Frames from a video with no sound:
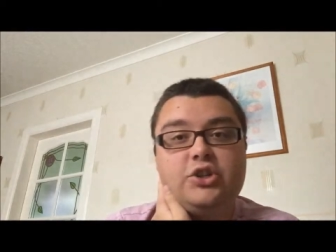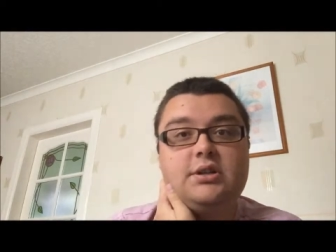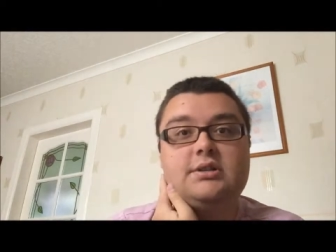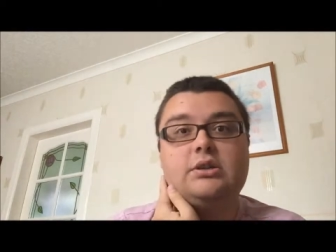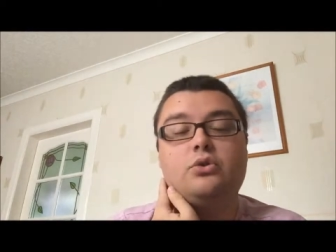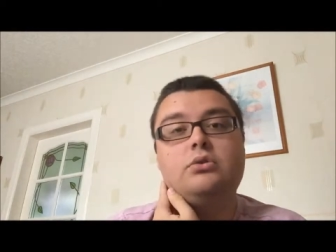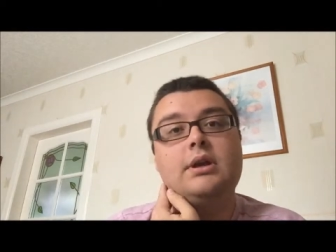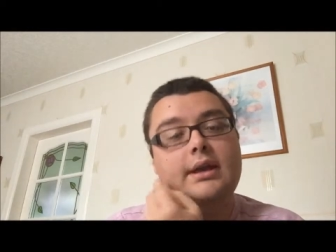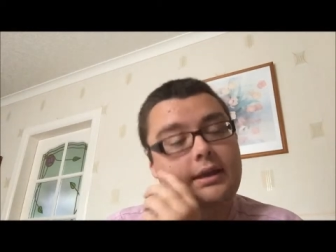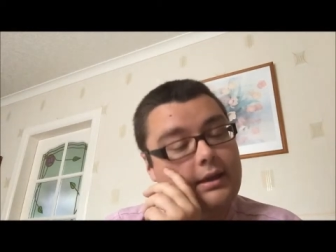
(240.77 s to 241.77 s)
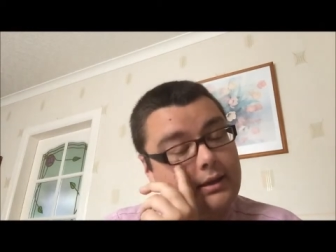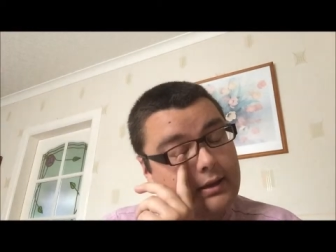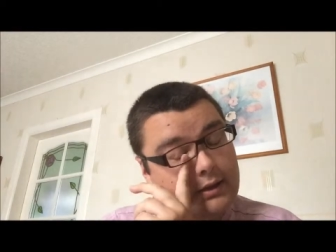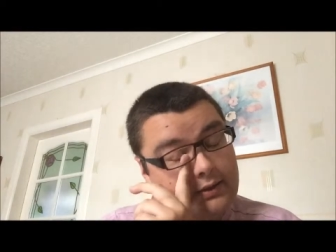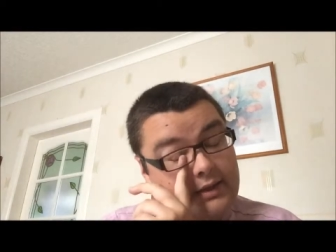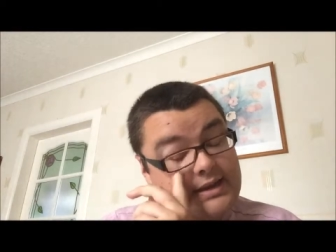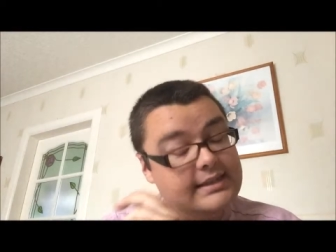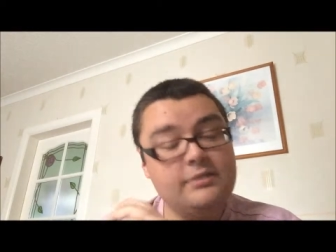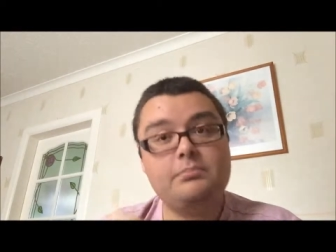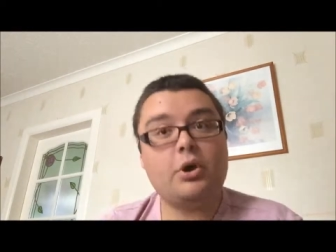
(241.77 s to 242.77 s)
years ago, they
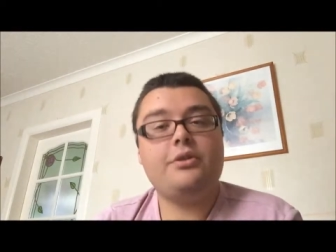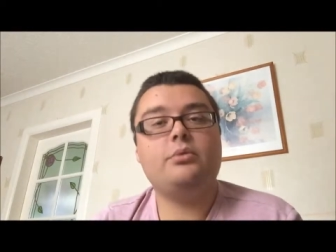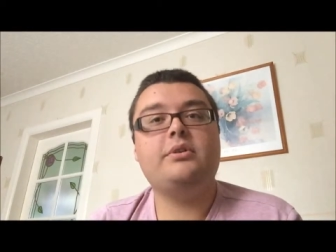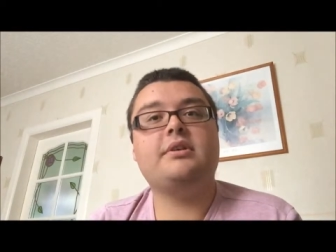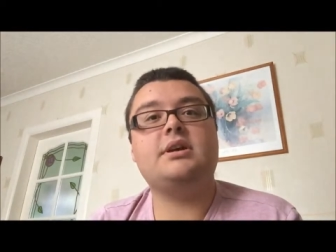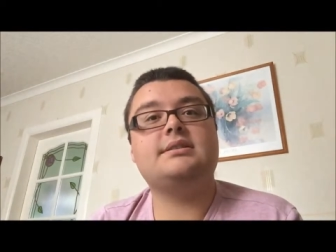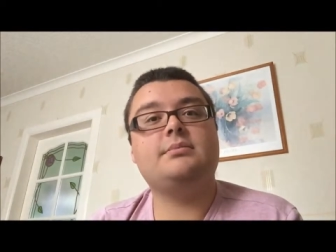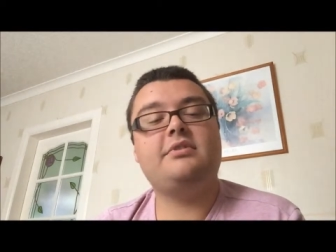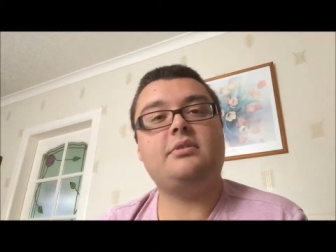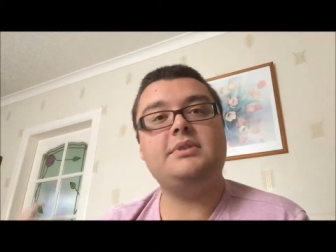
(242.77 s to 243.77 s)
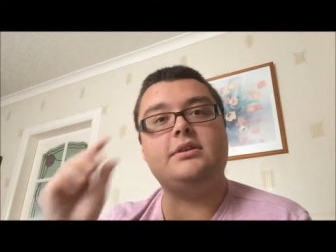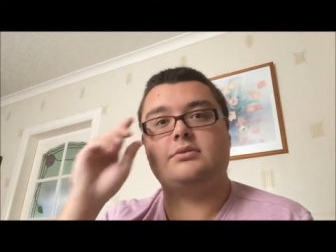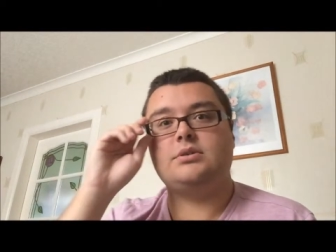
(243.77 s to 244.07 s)
didn't bother with custom thumbnails.